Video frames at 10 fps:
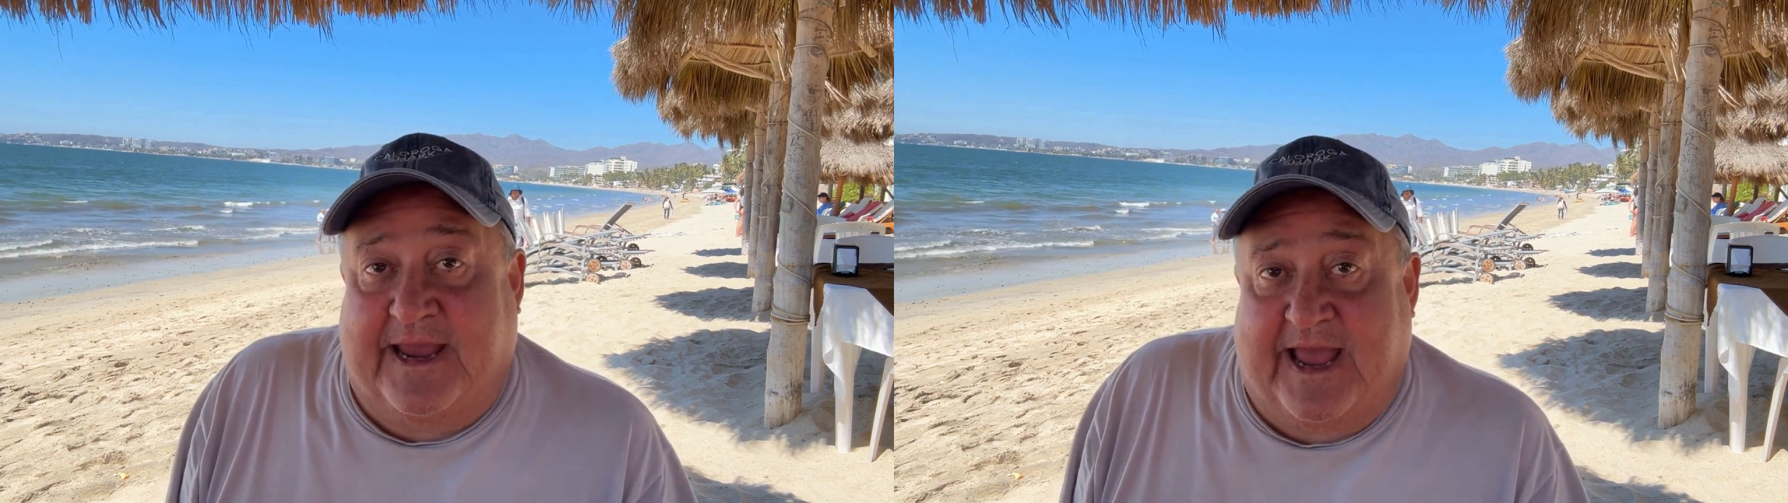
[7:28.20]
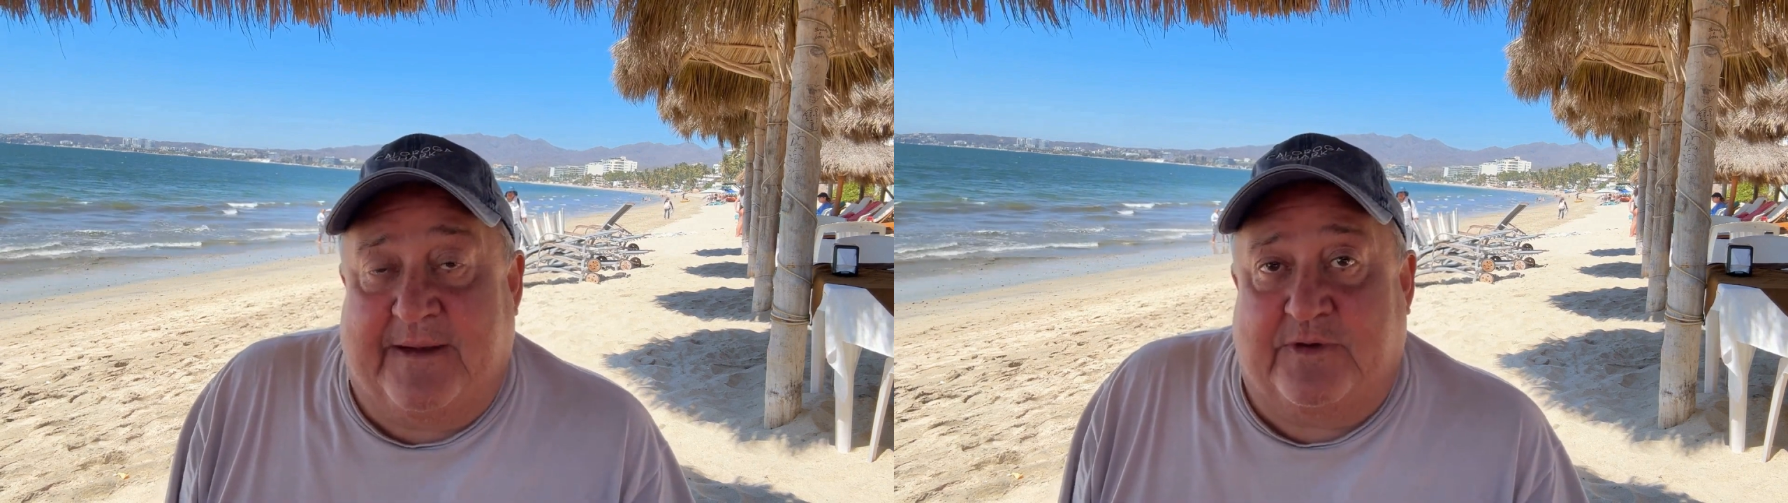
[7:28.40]

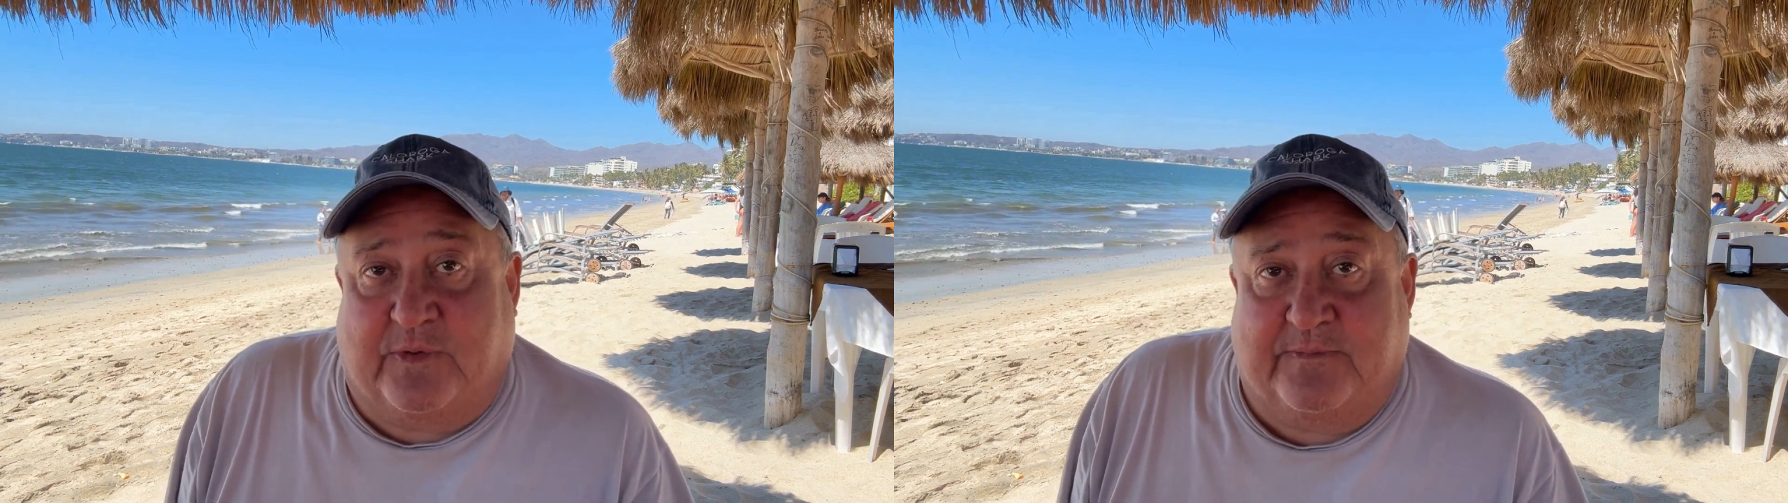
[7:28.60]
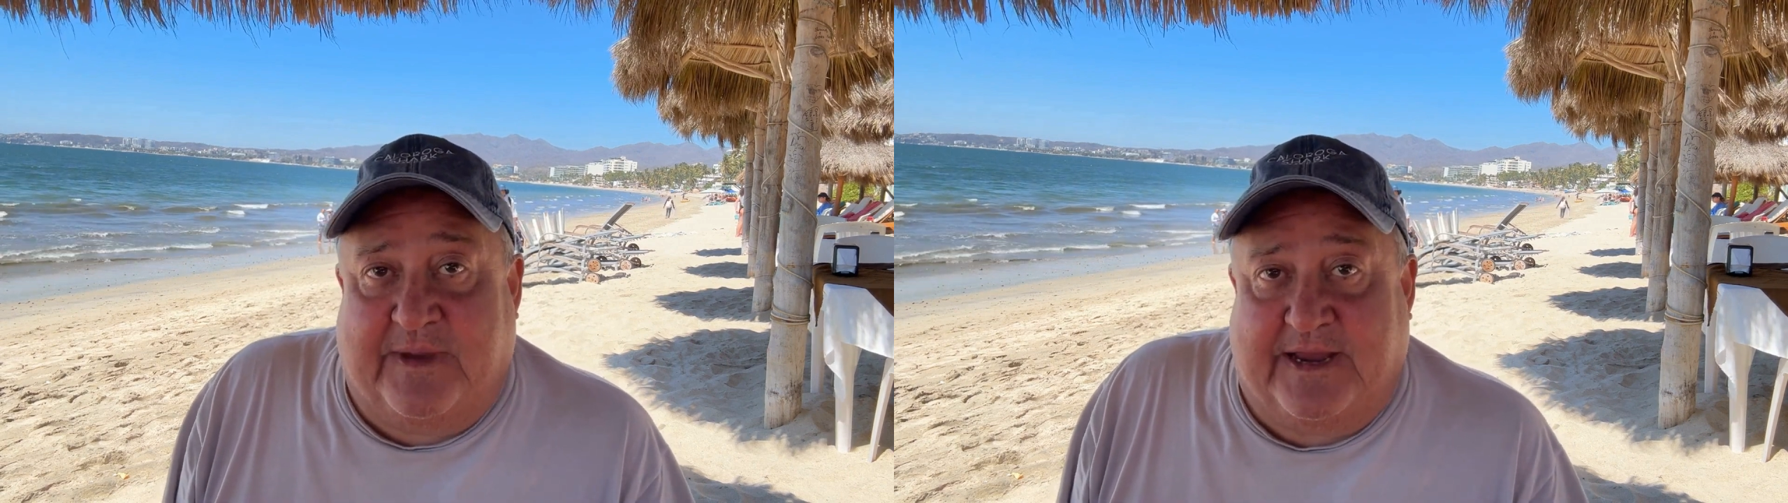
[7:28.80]
After
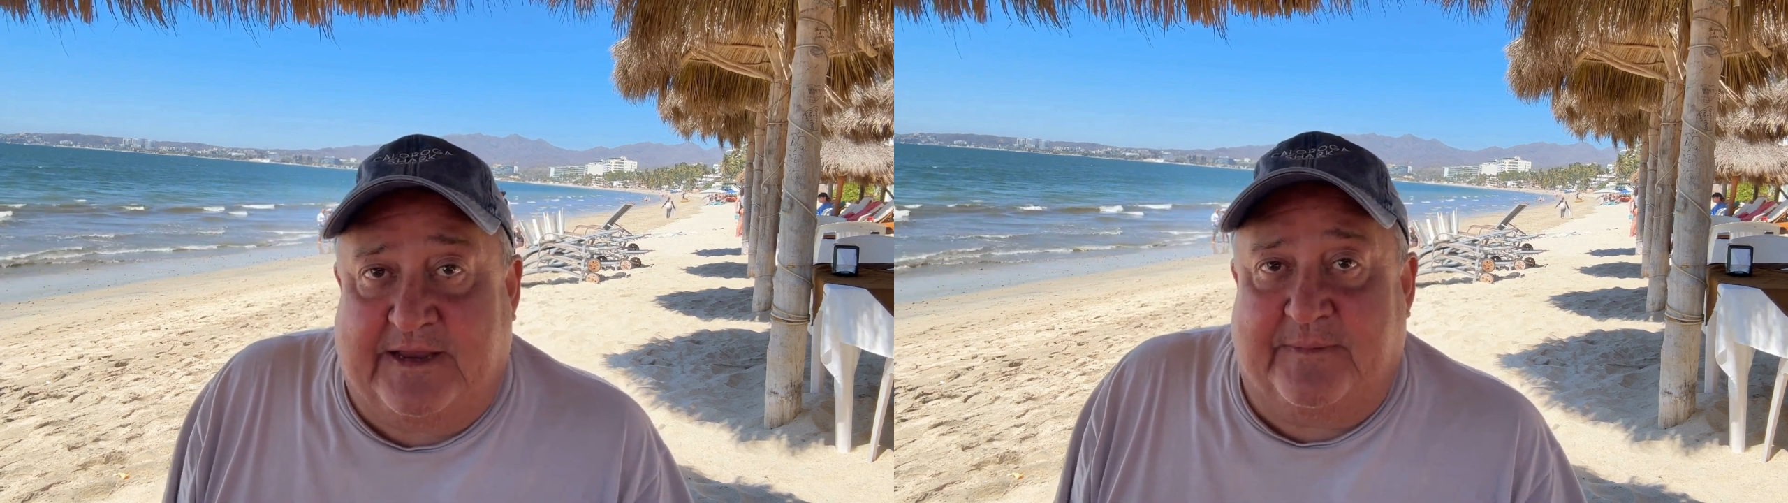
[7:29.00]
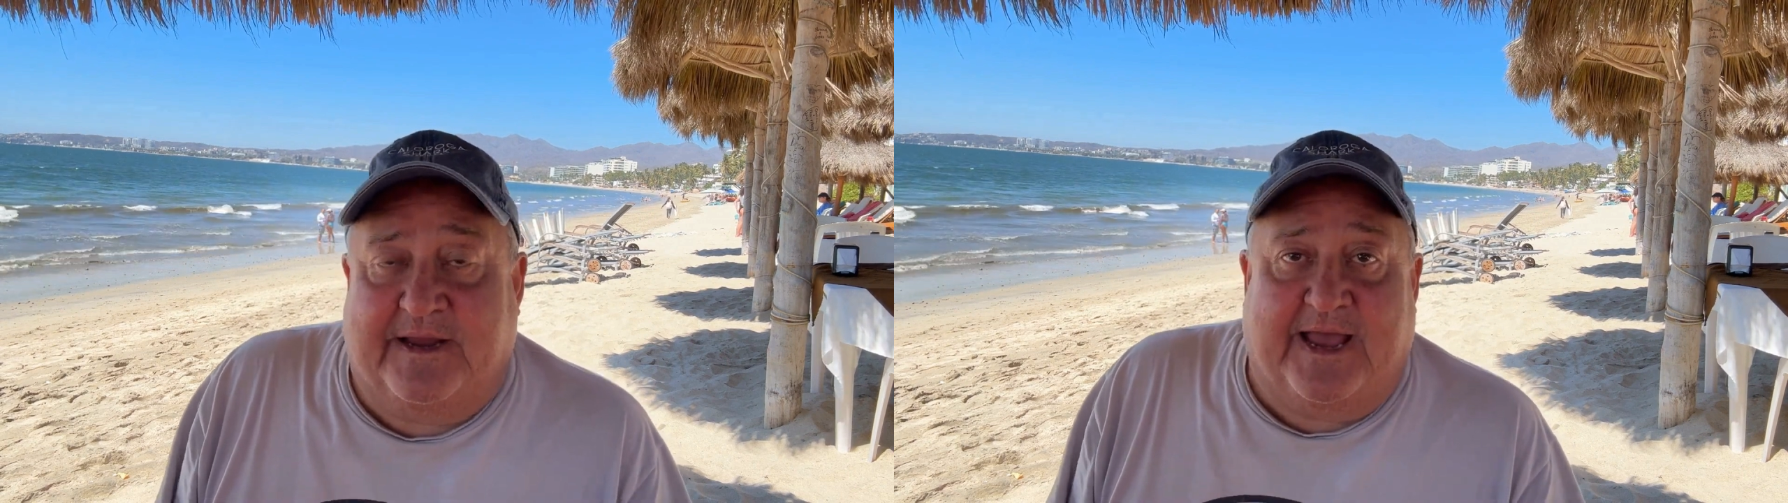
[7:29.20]
all,
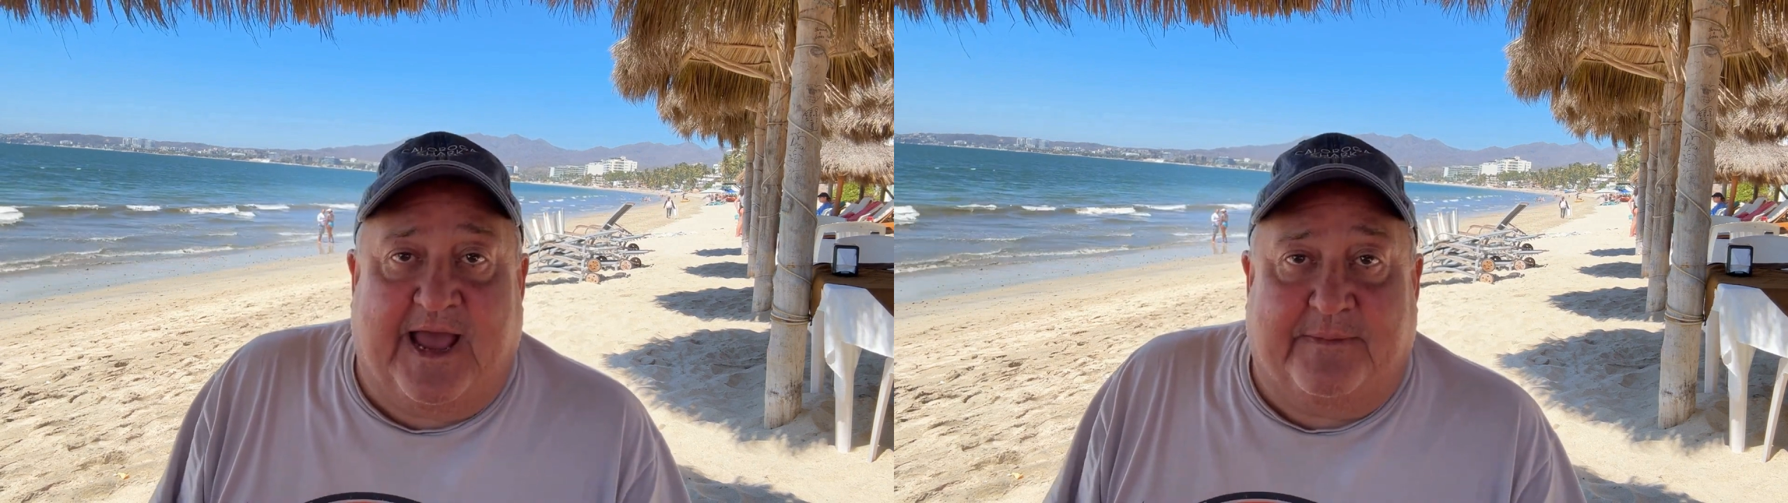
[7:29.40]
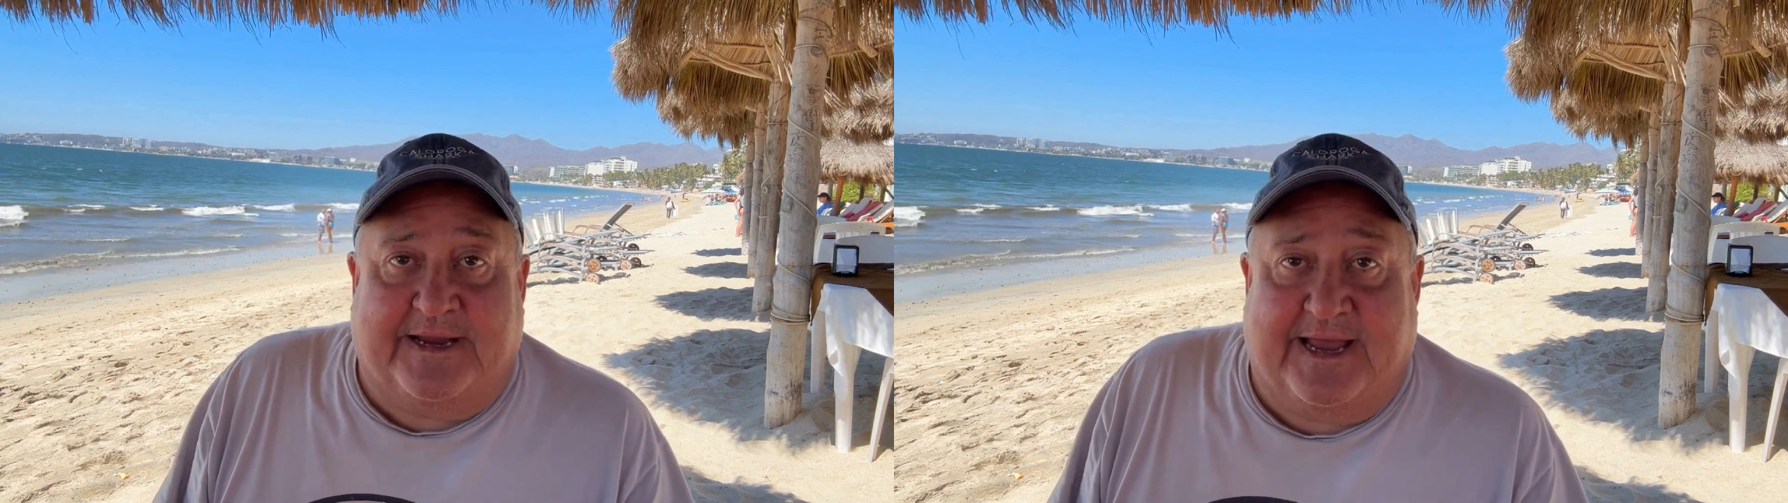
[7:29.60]
no matter
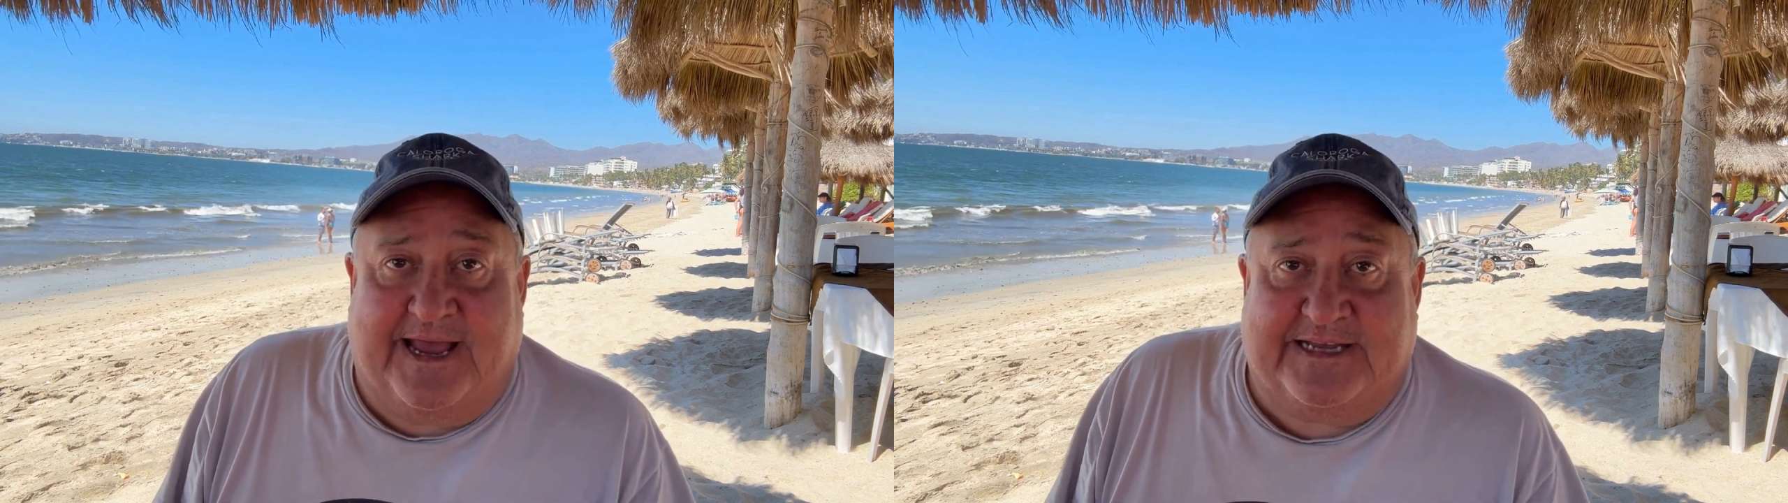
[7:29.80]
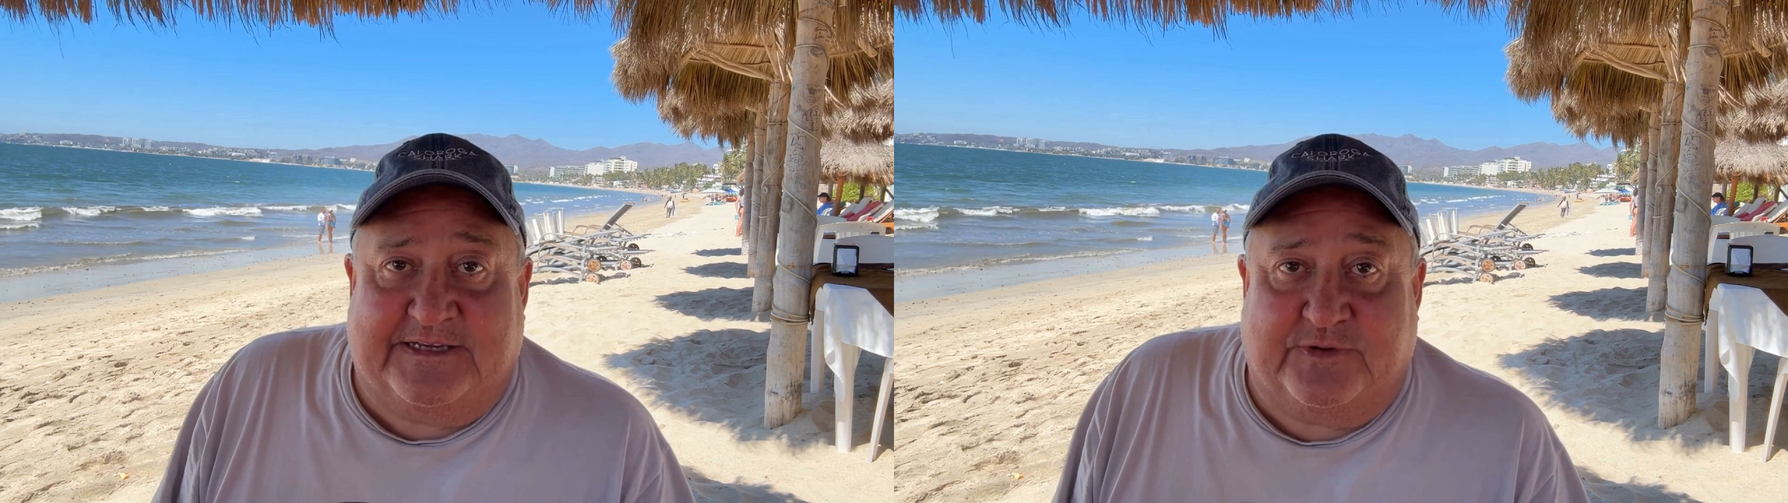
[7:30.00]
how many hate